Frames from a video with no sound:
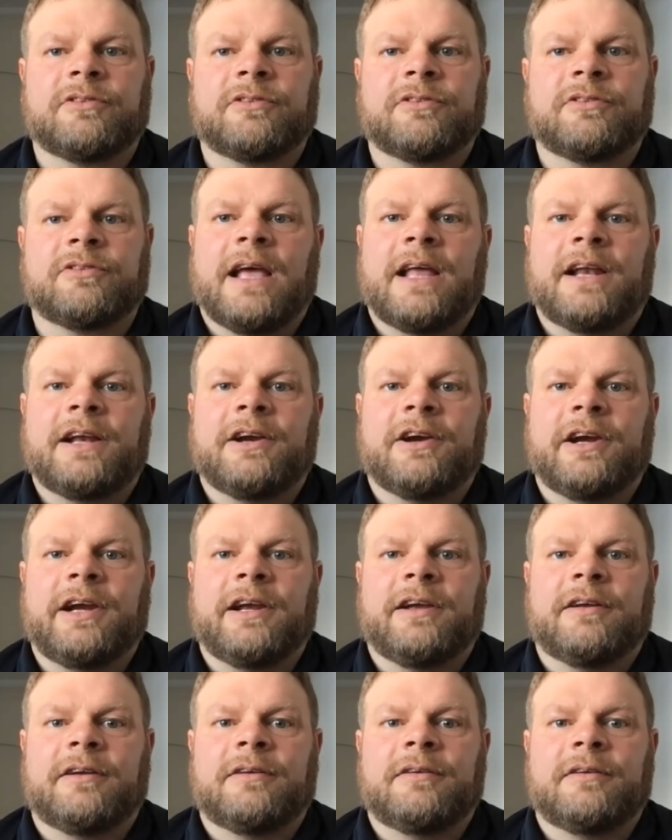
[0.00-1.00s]
in that
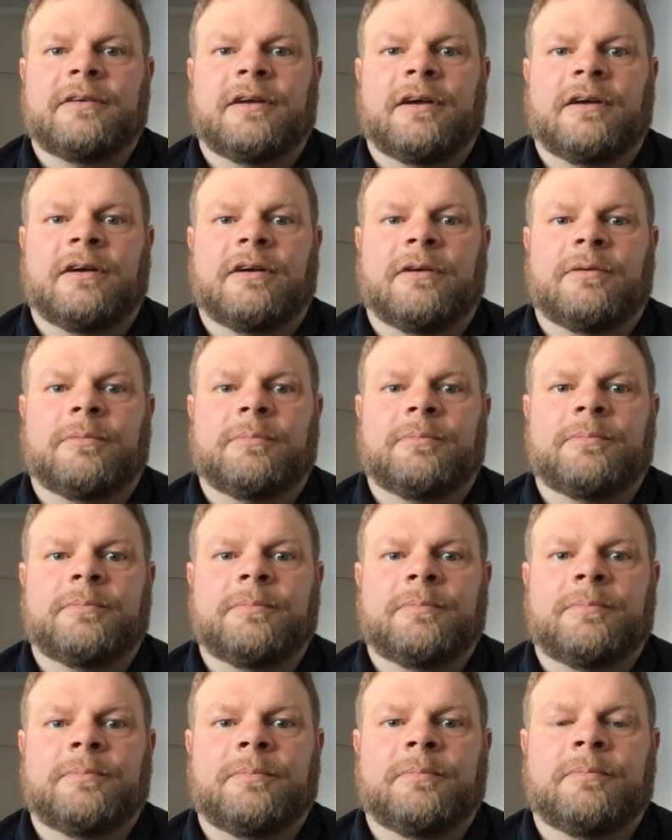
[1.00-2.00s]
area.
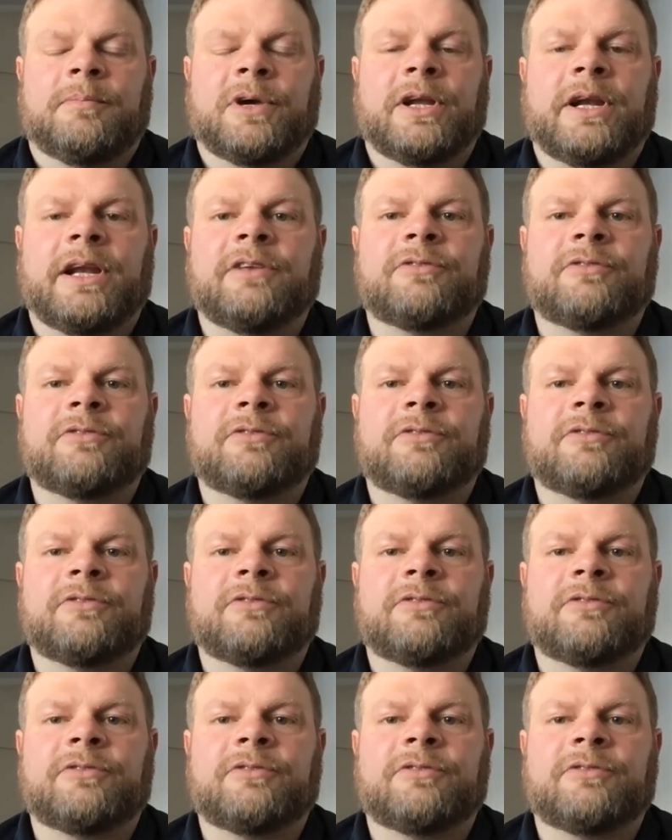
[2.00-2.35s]
But